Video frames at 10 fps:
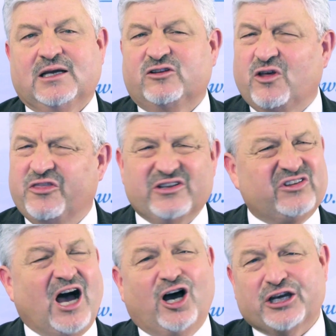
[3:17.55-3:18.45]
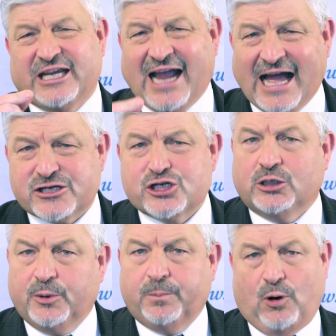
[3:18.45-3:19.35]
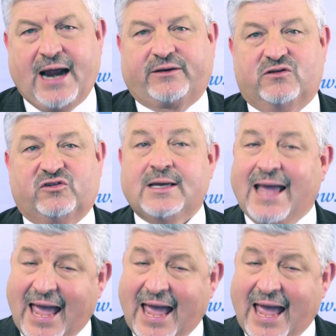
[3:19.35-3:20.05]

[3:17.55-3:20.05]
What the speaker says: to this unconscionable practice,